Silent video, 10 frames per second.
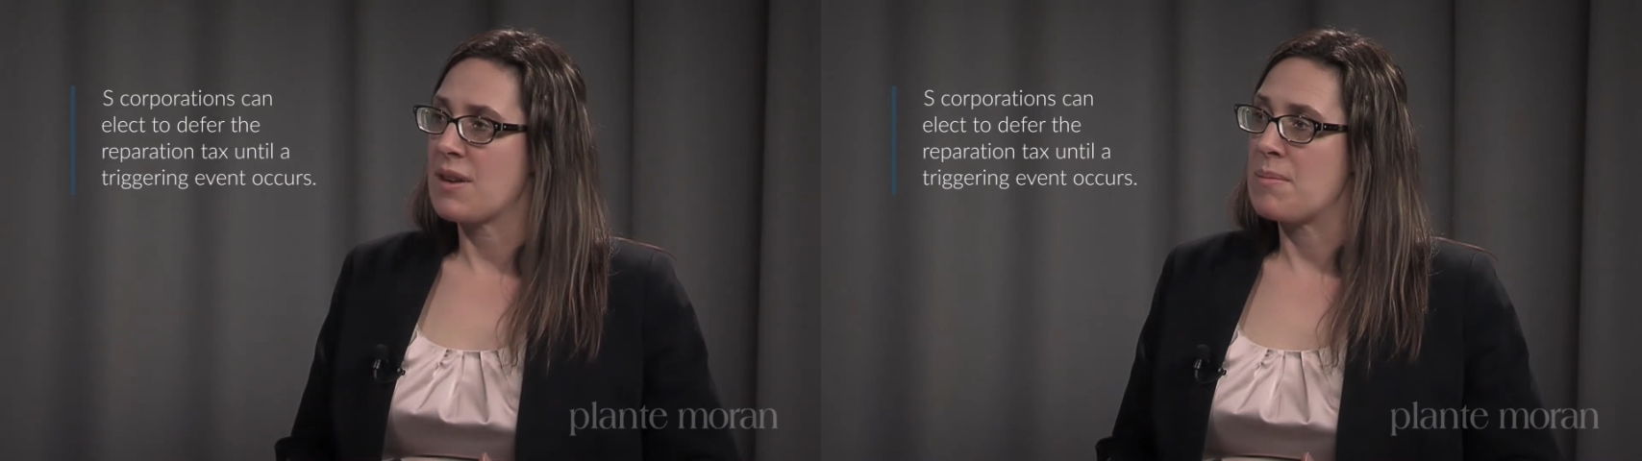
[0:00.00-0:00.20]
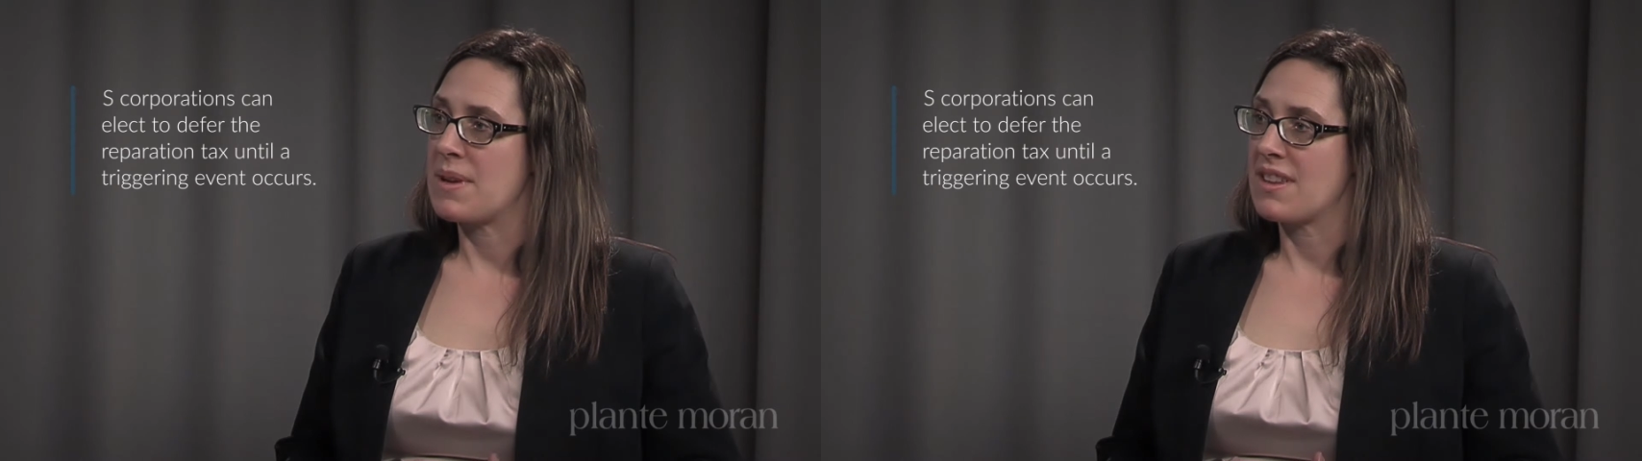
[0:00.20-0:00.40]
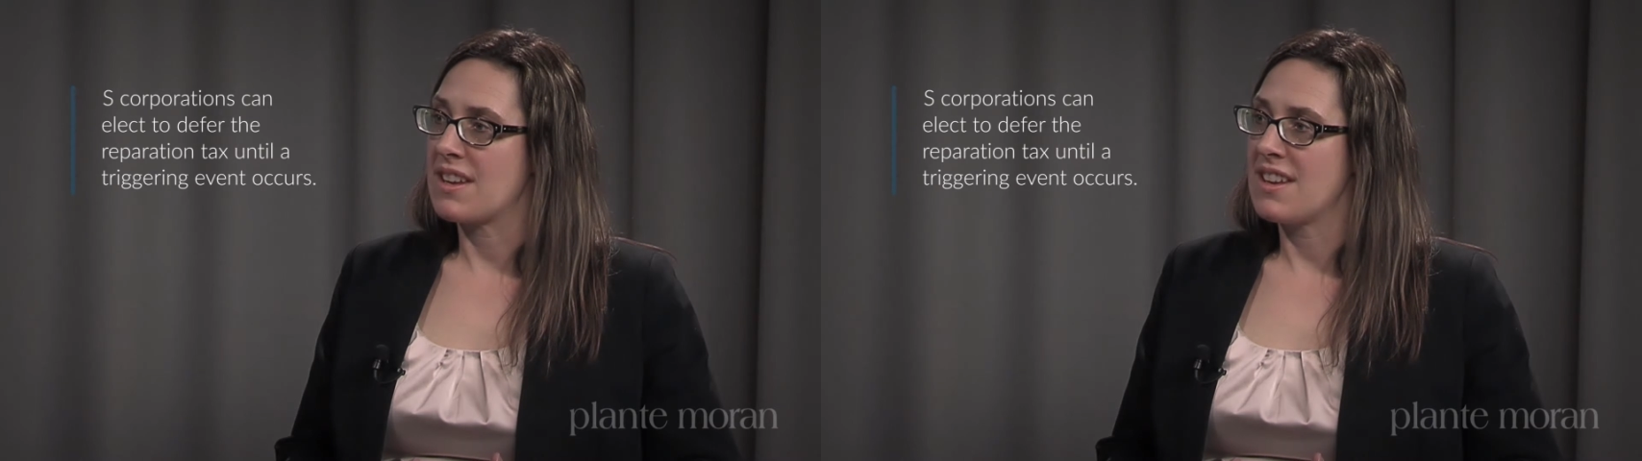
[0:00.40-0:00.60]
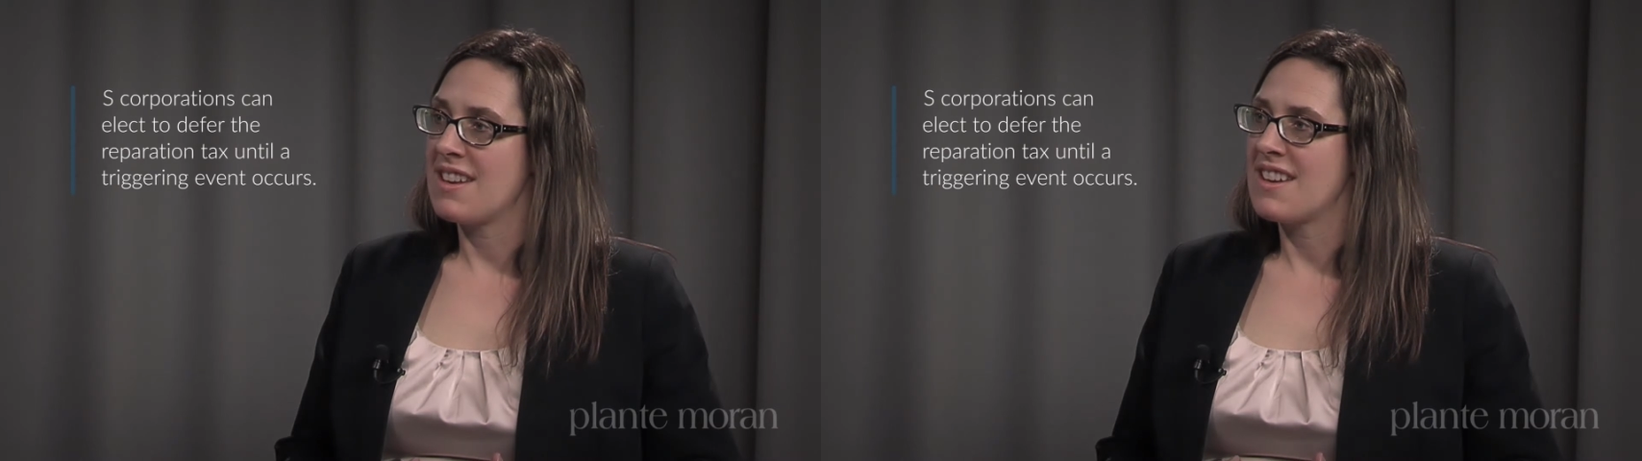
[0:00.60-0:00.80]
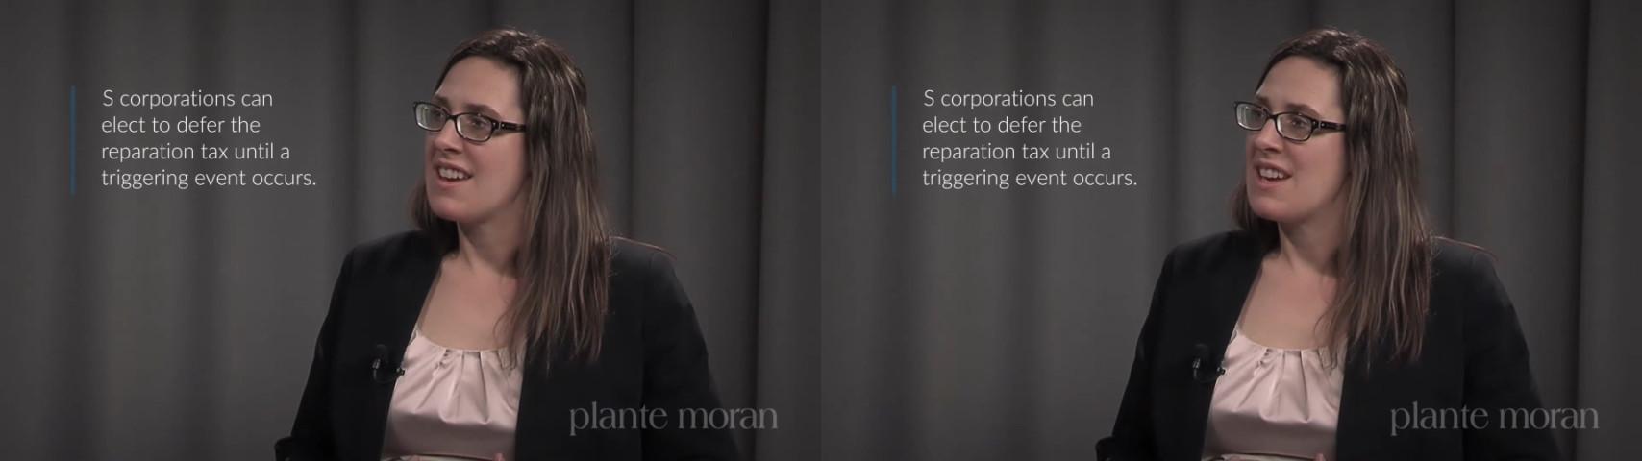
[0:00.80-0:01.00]

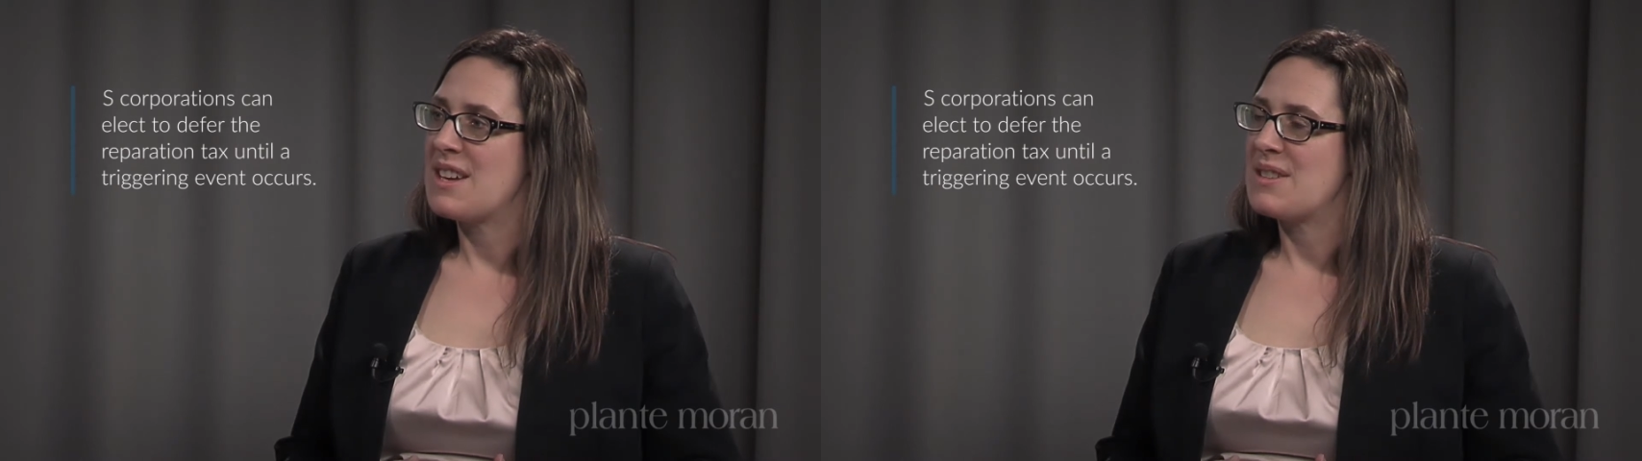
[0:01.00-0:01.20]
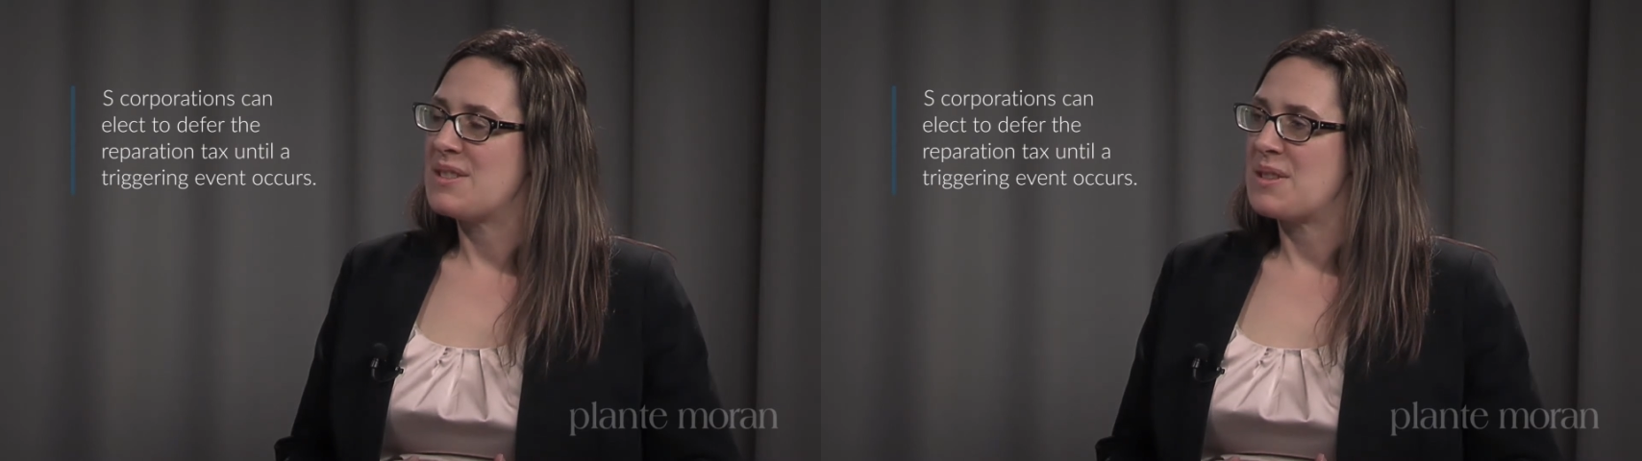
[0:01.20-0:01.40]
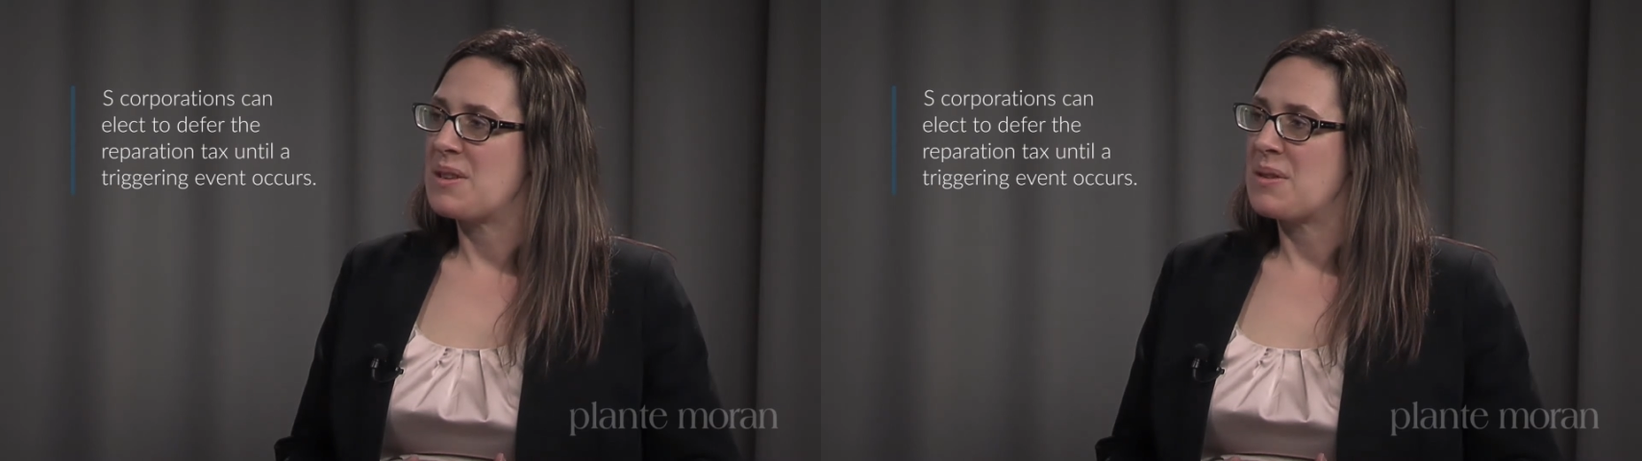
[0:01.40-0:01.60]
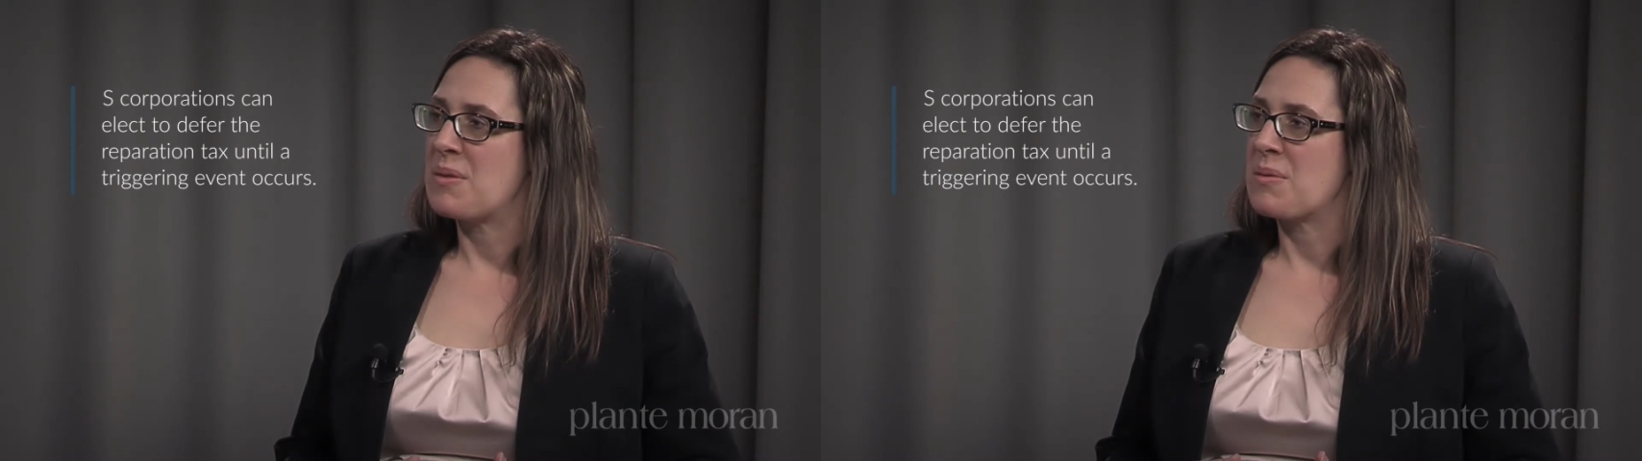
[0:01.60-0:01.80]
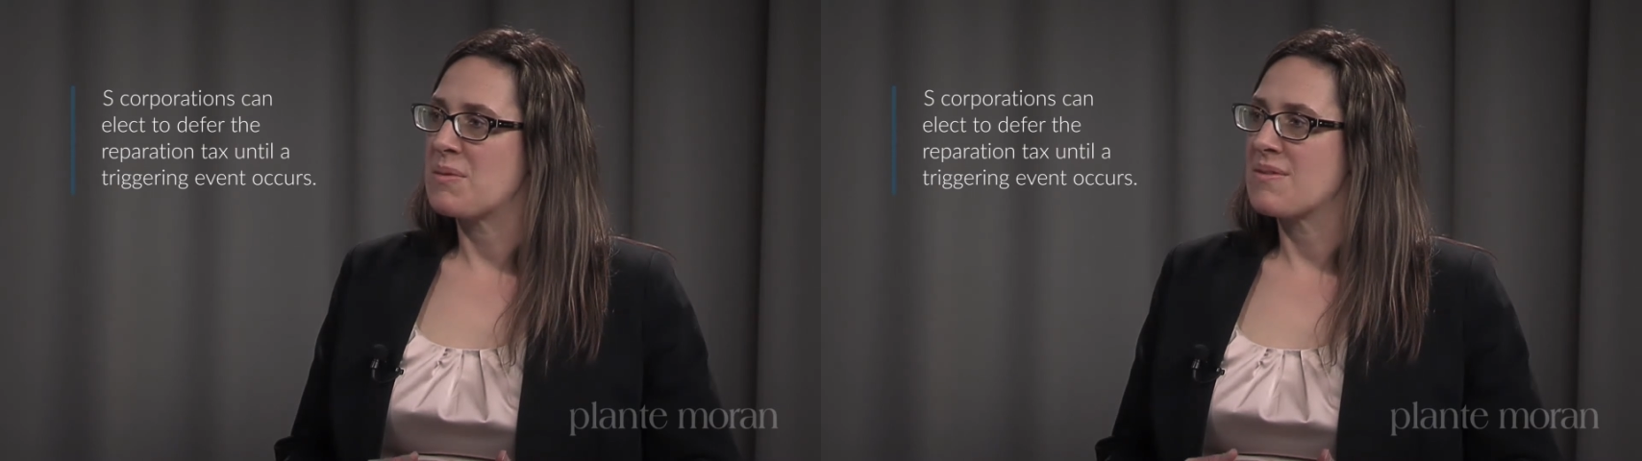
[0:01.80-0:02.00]
ability
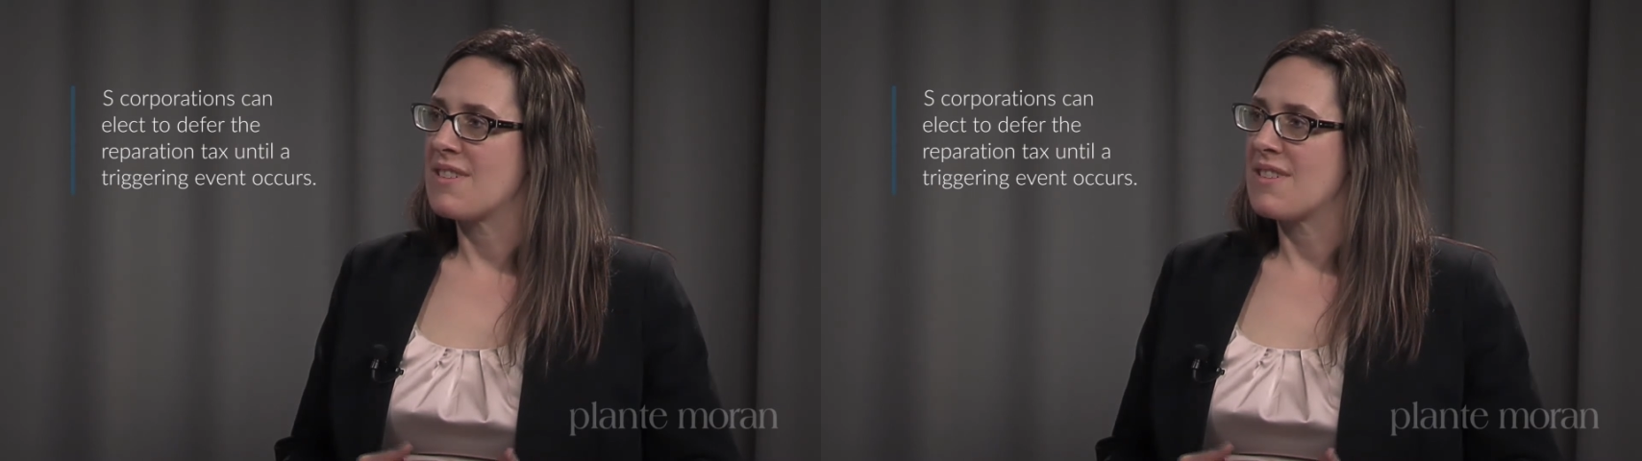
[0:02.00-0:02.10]
to